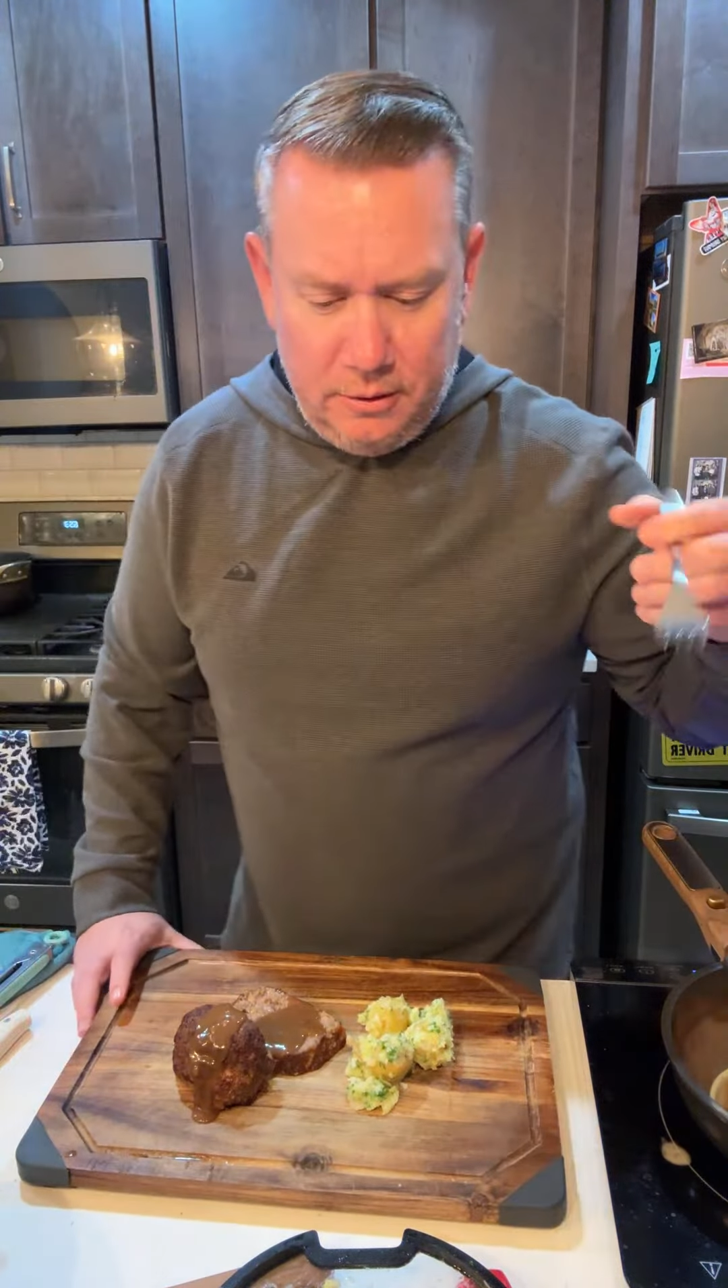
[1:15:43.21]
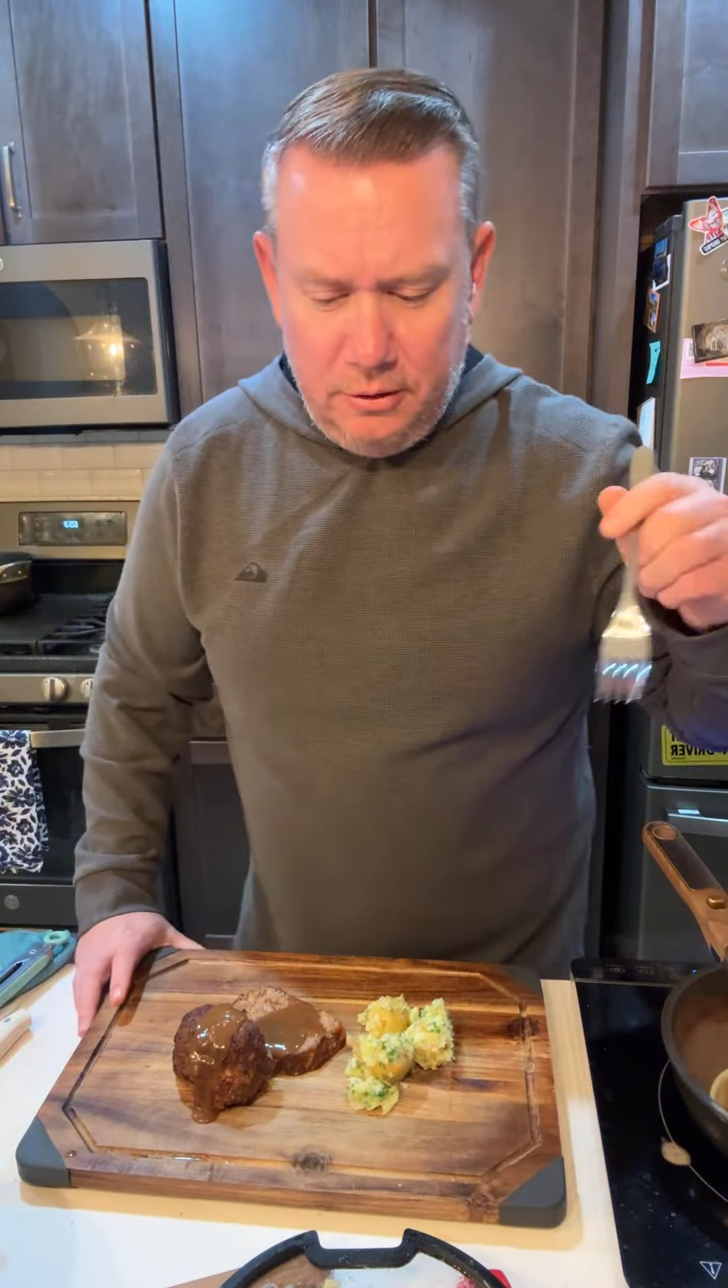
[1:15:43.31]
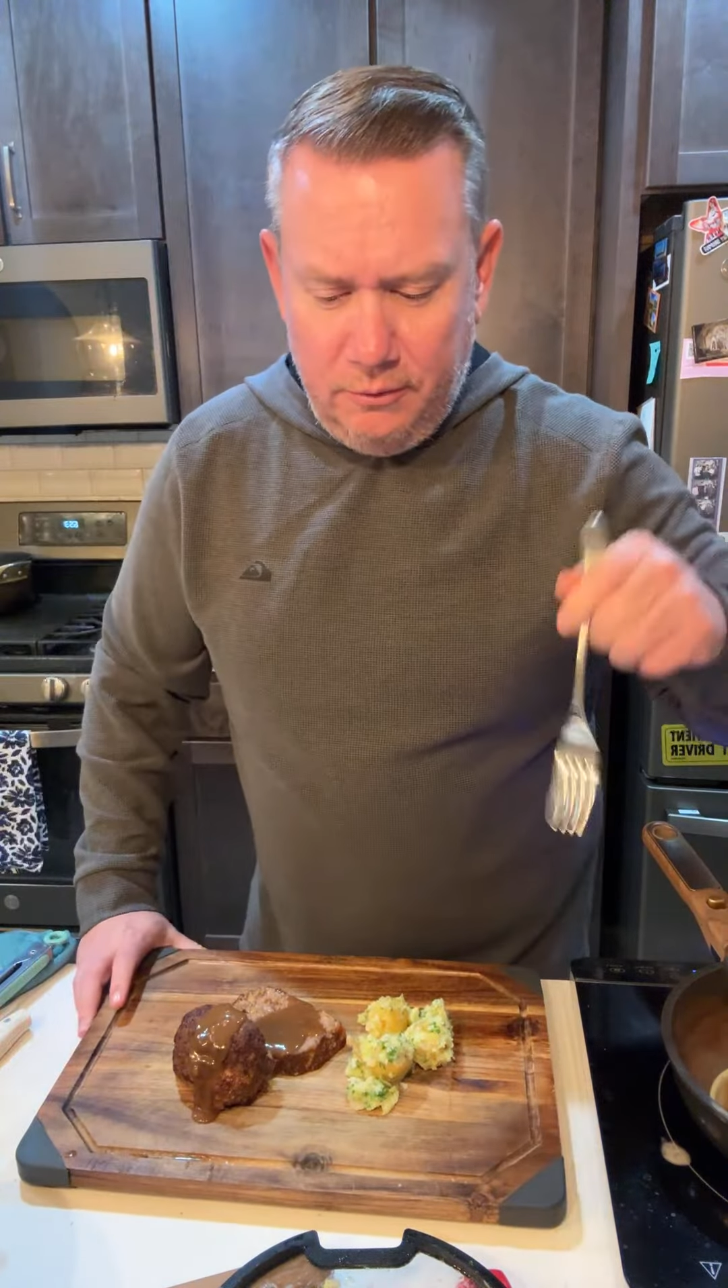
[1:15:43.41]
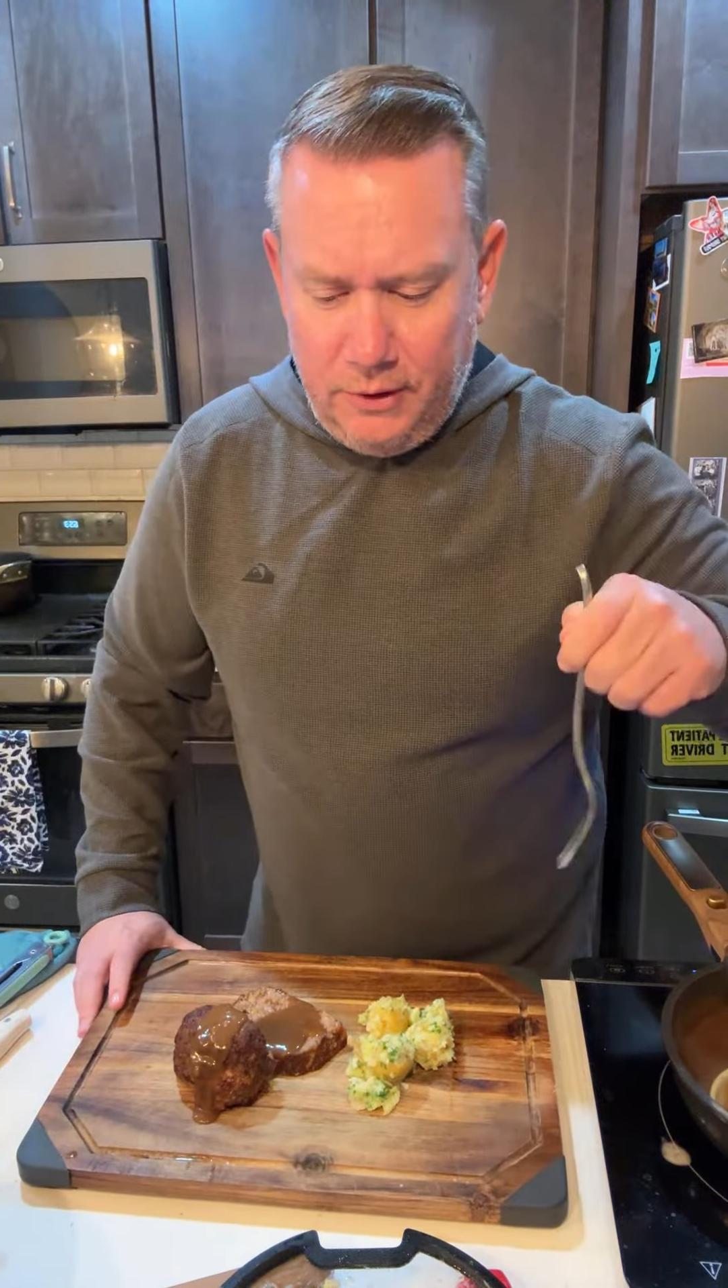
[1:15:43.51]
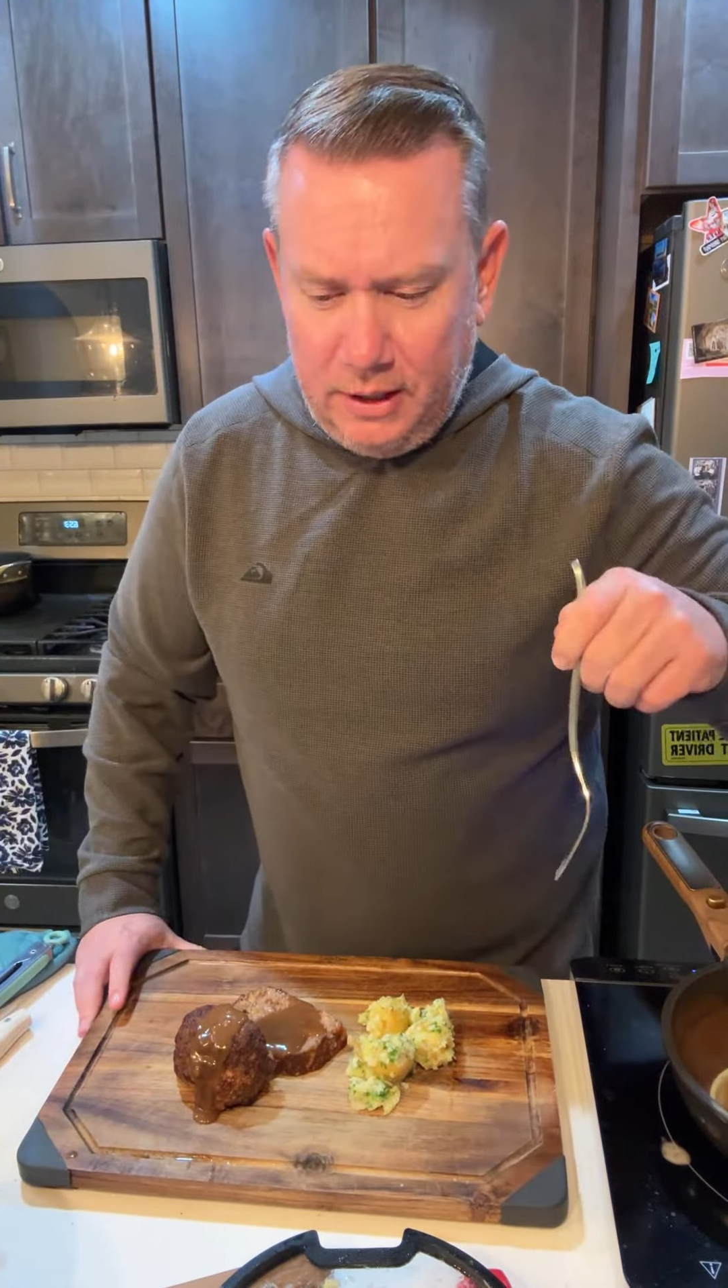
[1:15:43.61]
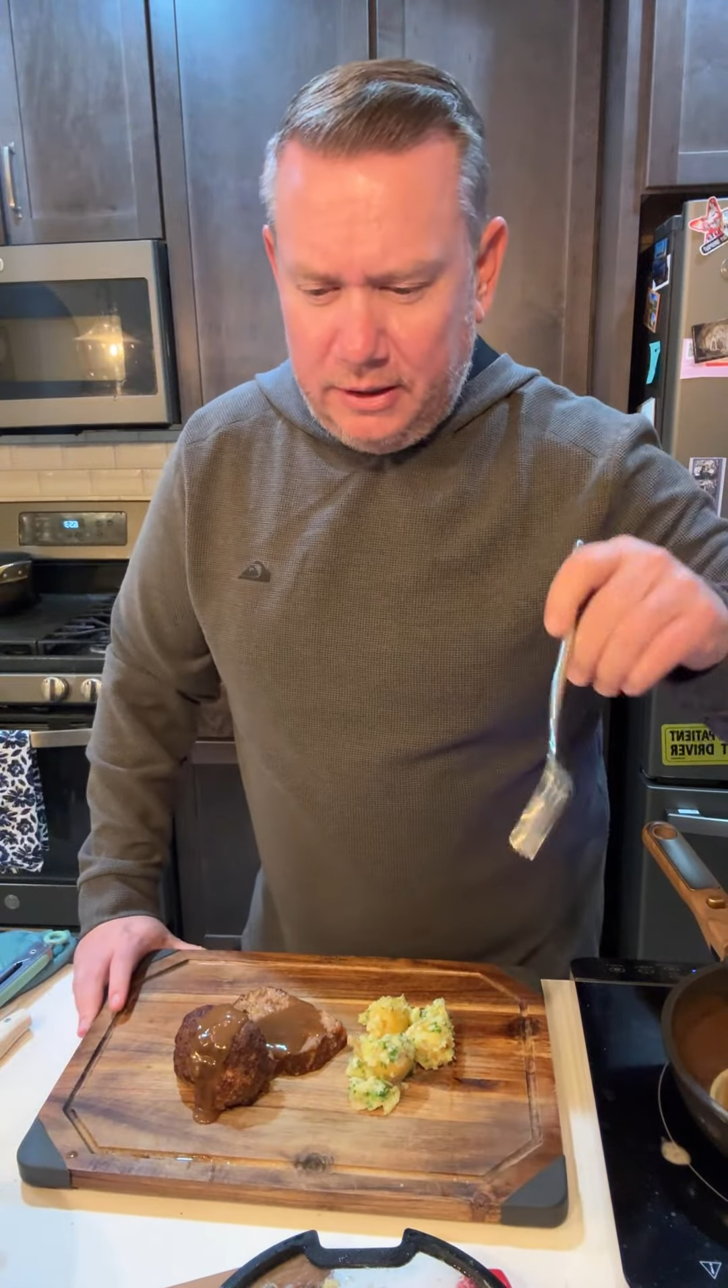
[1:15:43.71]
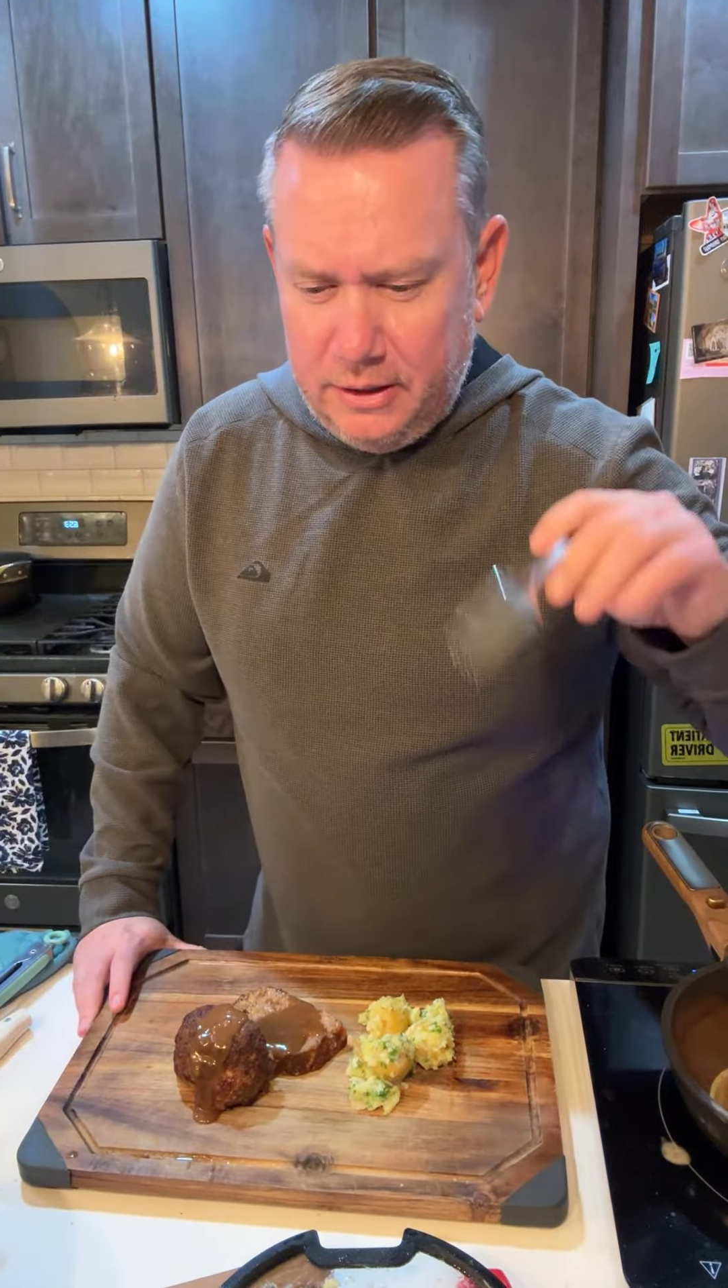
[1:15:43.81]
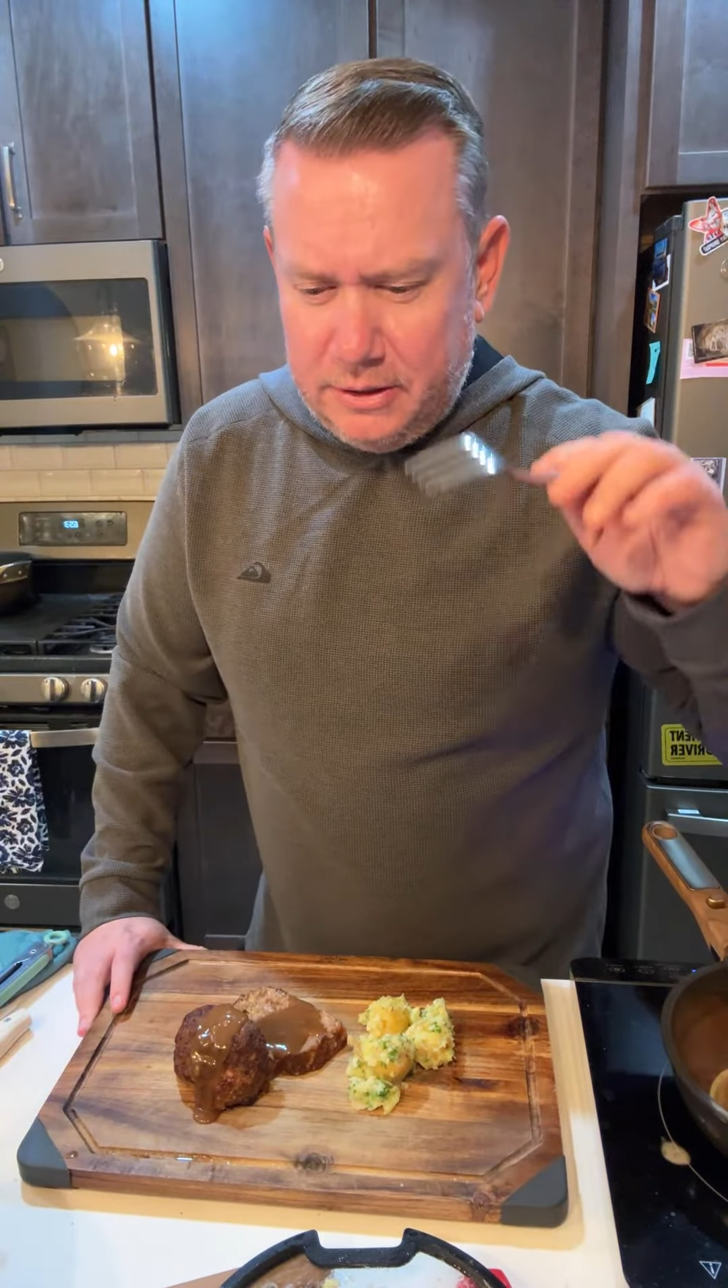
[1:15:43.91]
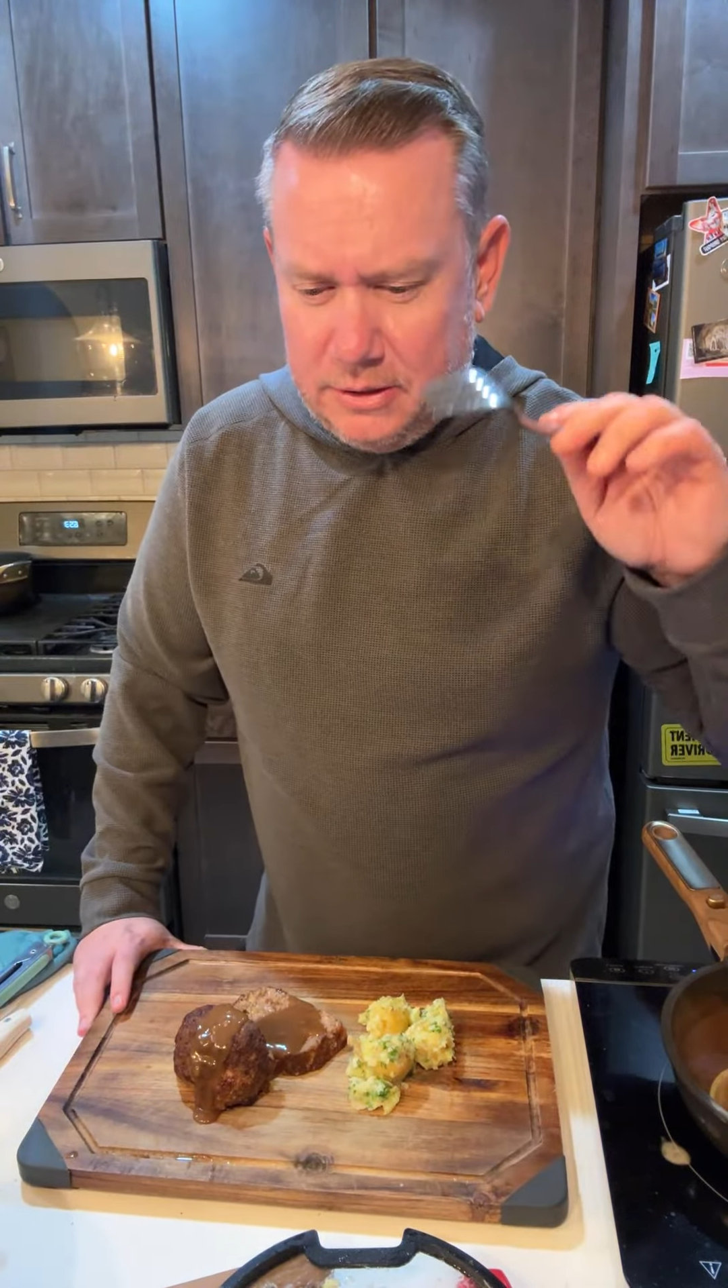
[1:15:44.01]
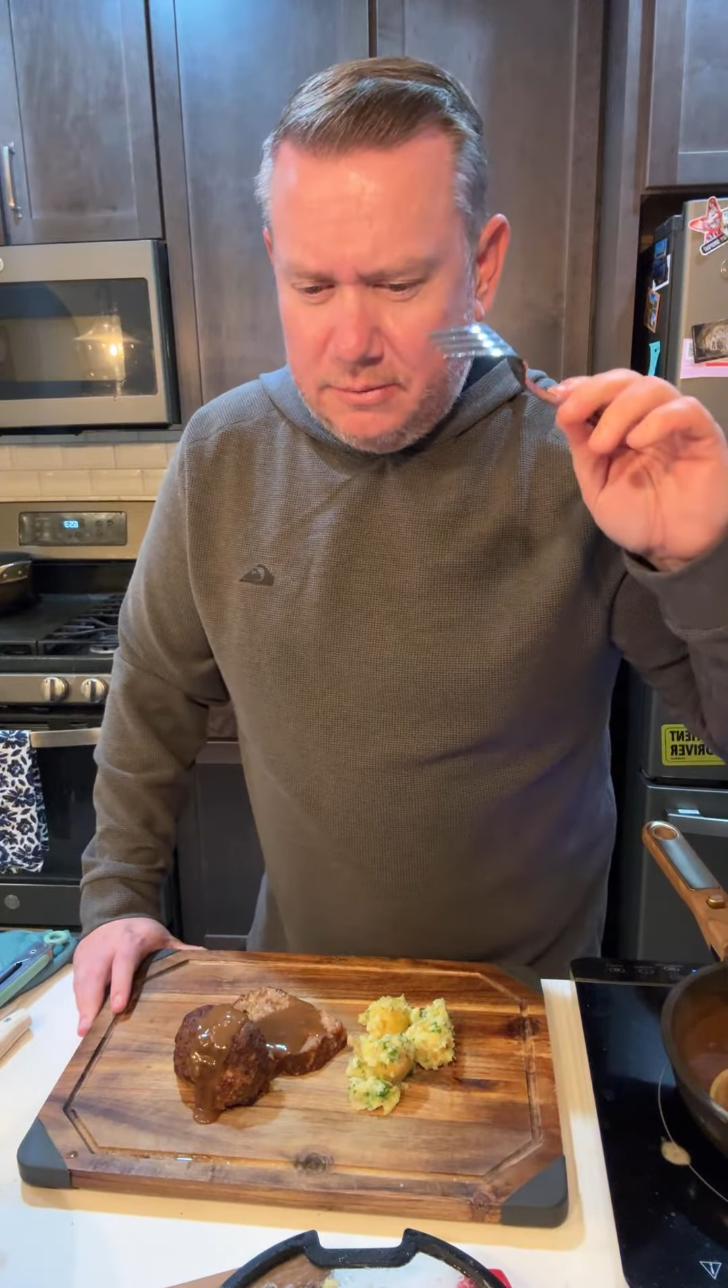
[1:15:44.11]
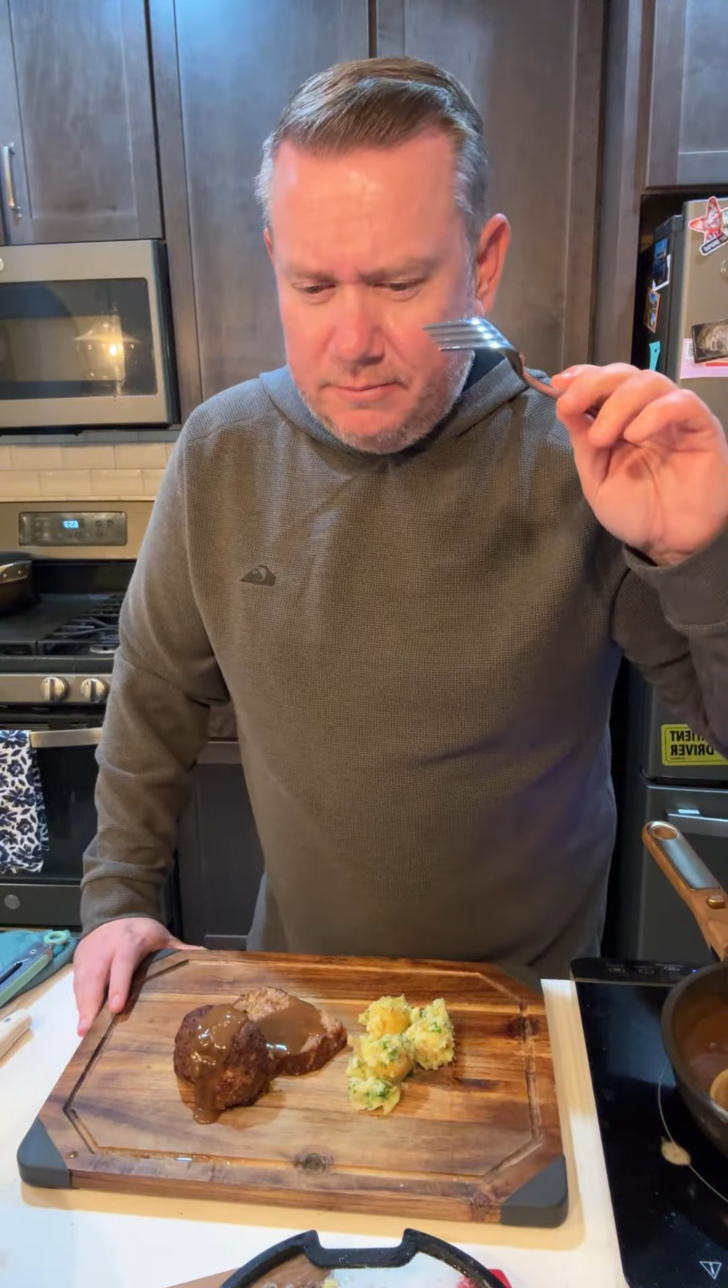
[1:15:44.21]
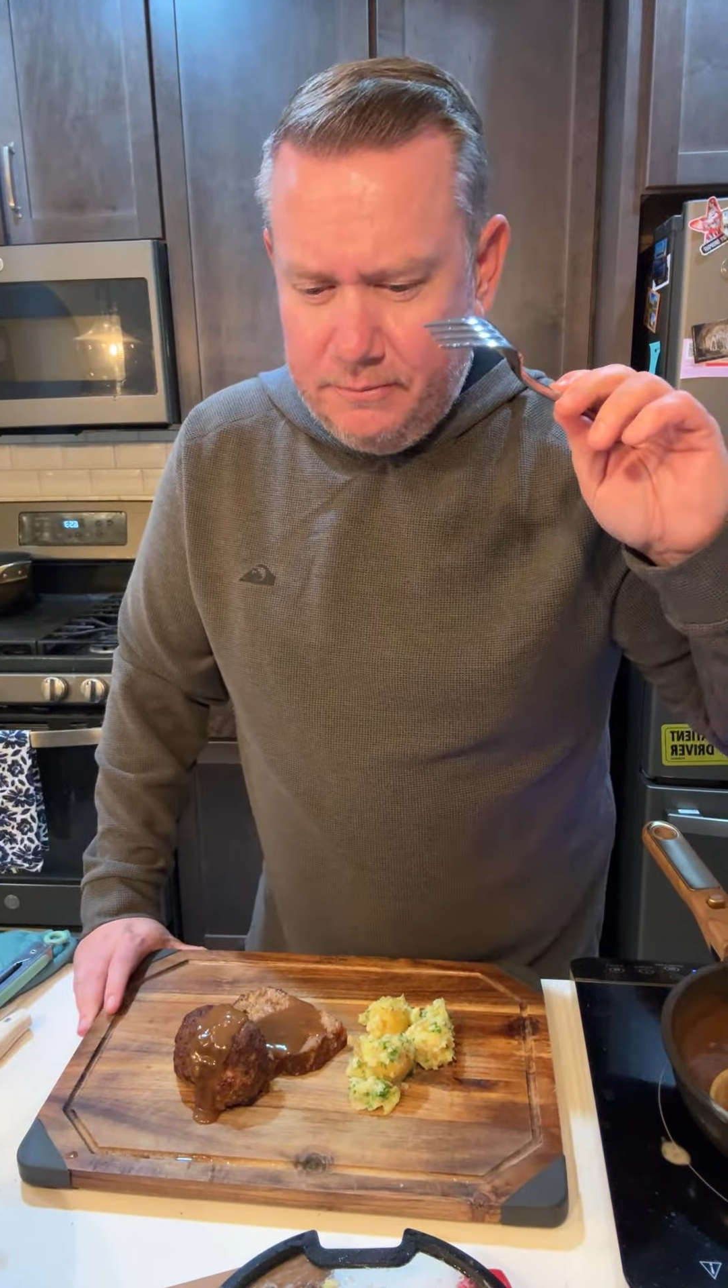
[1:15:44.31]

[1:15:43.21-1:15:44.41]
New Vegas.